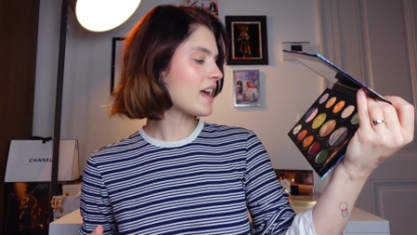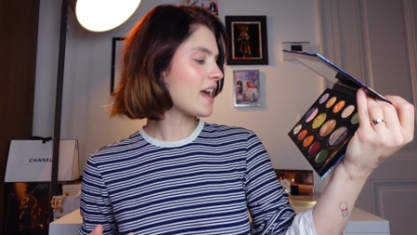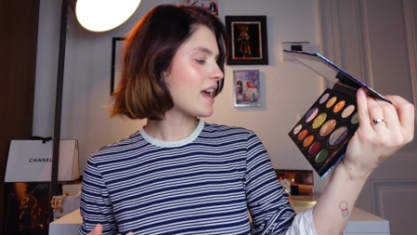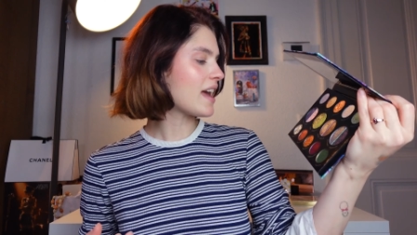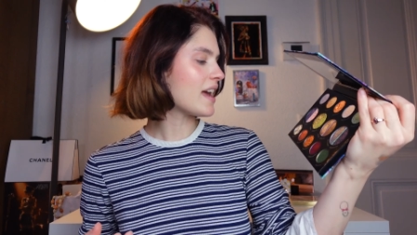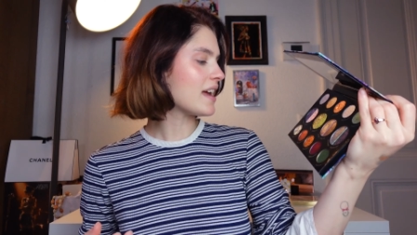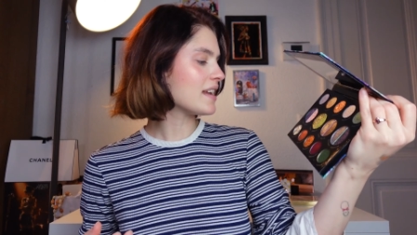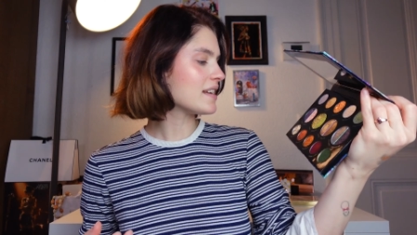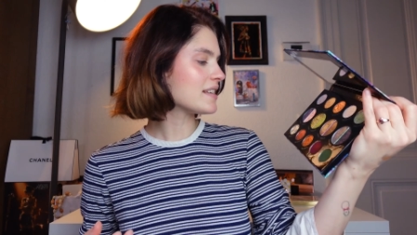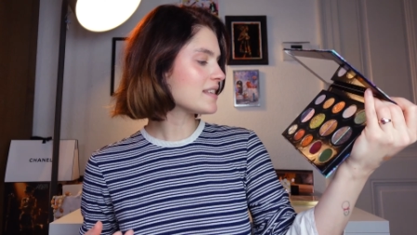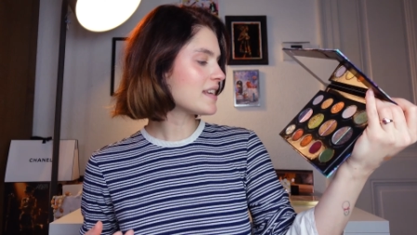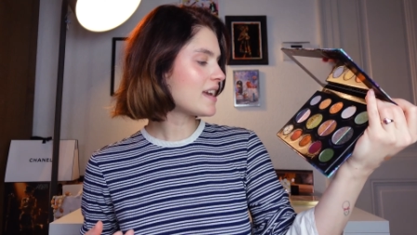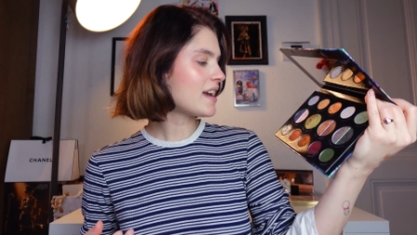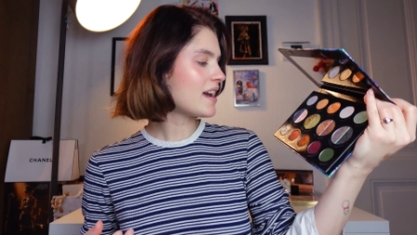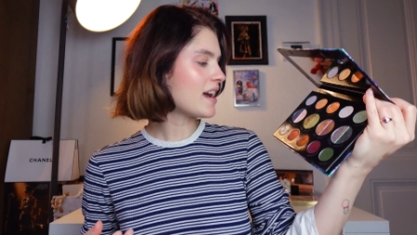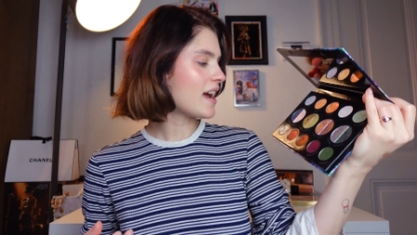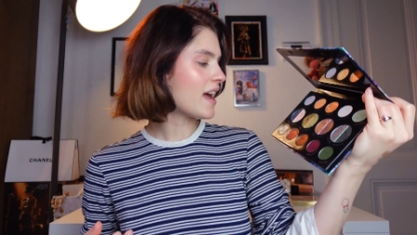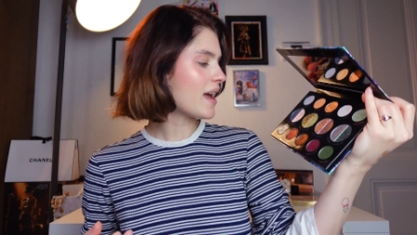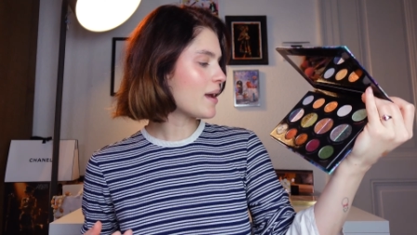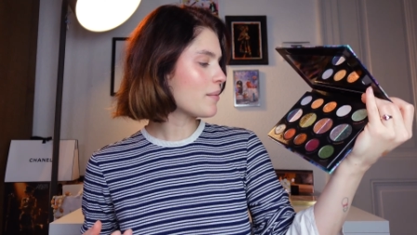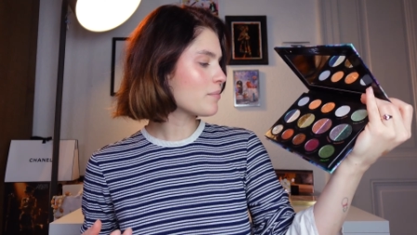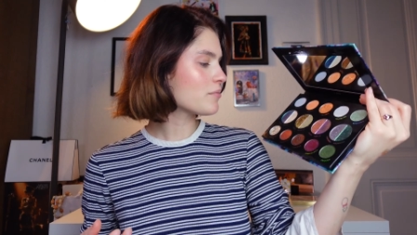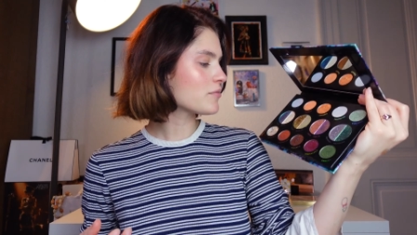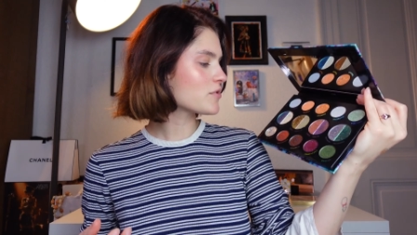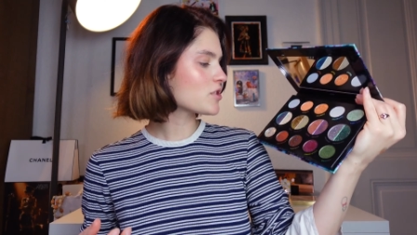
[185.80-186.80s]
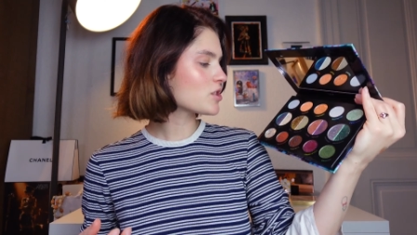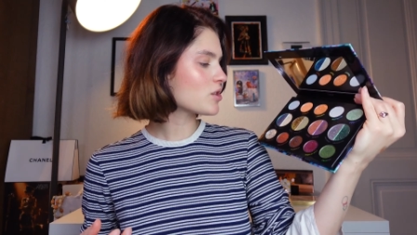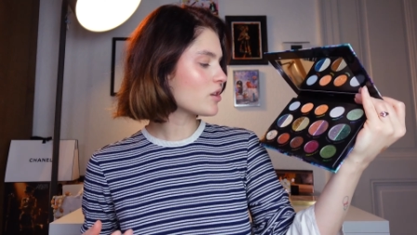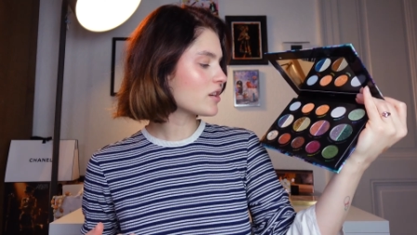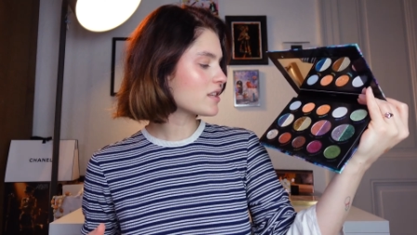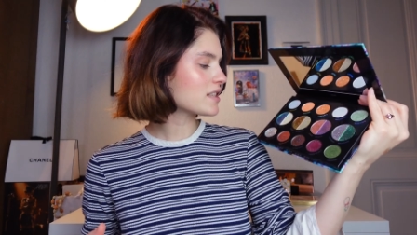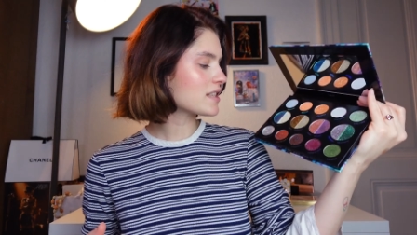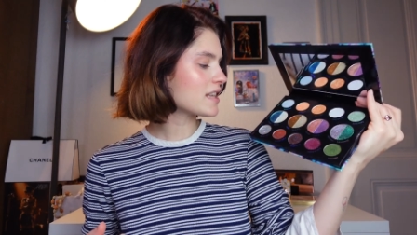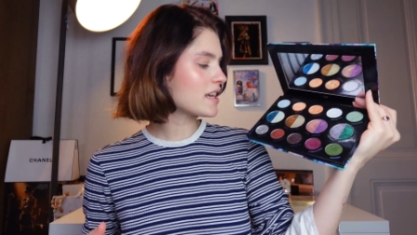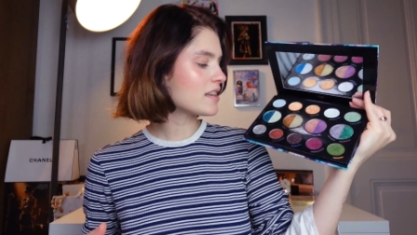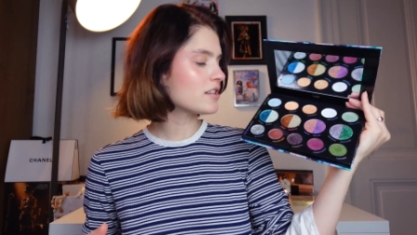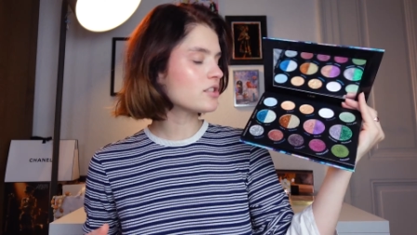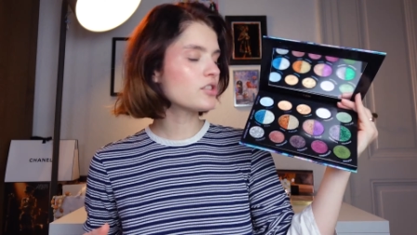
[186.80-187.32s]
And yeah, I'm so
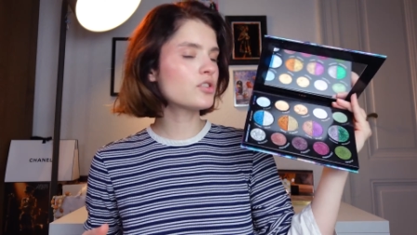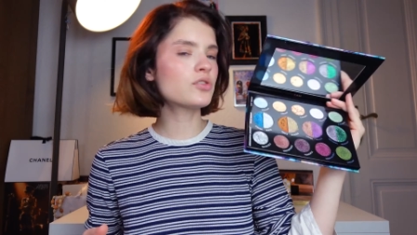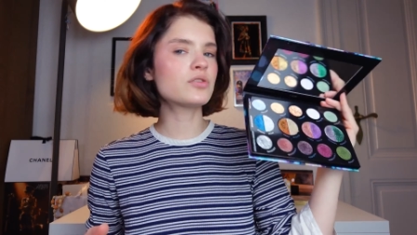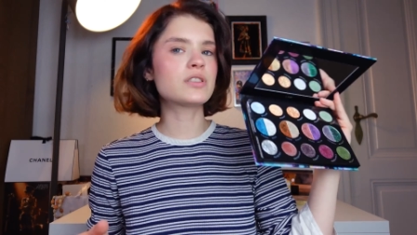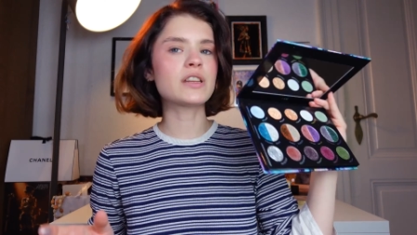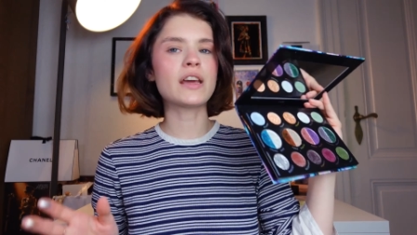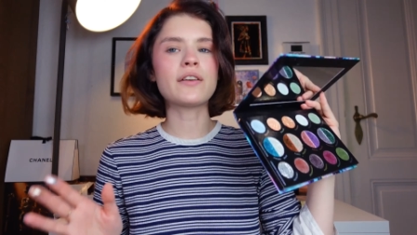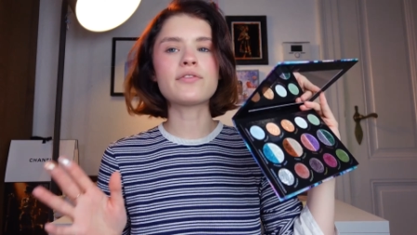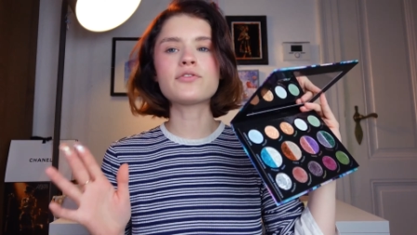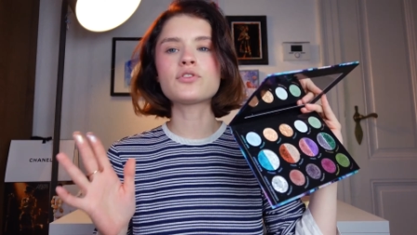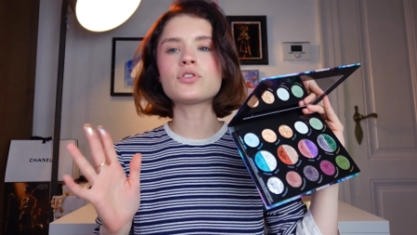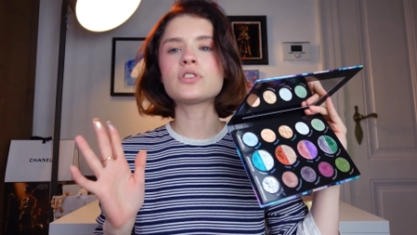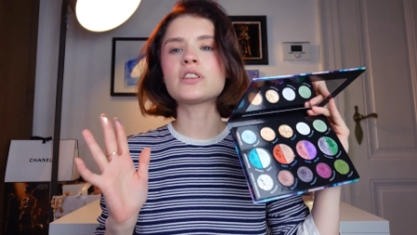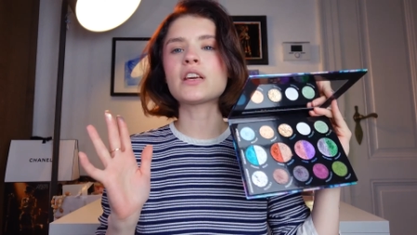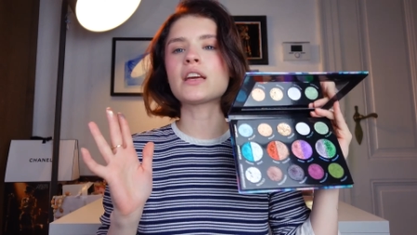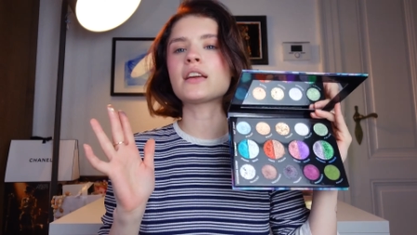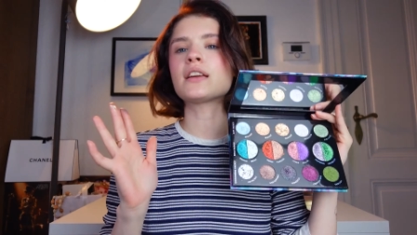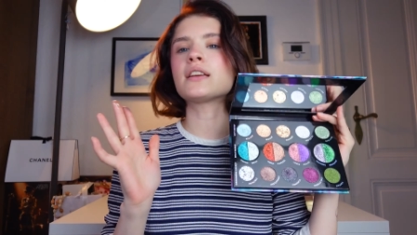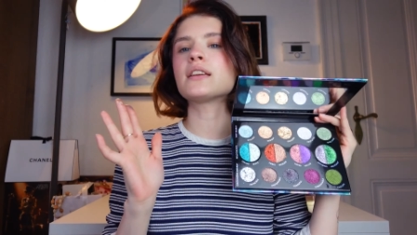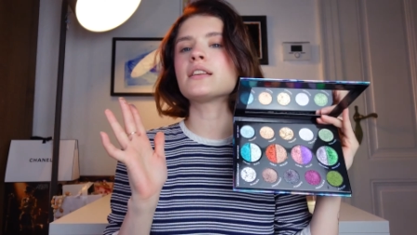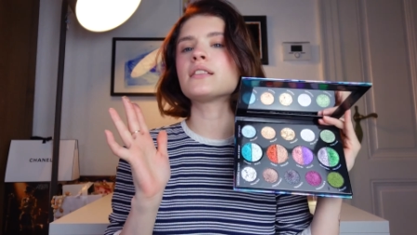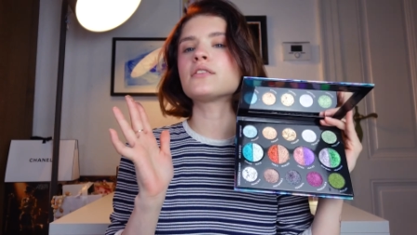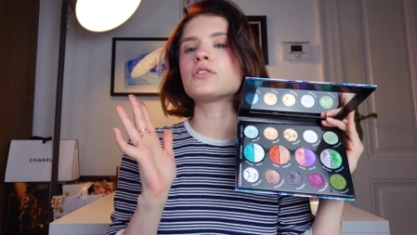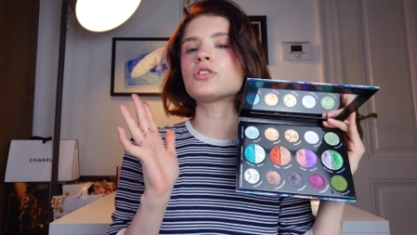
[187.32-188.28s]
excited to dive today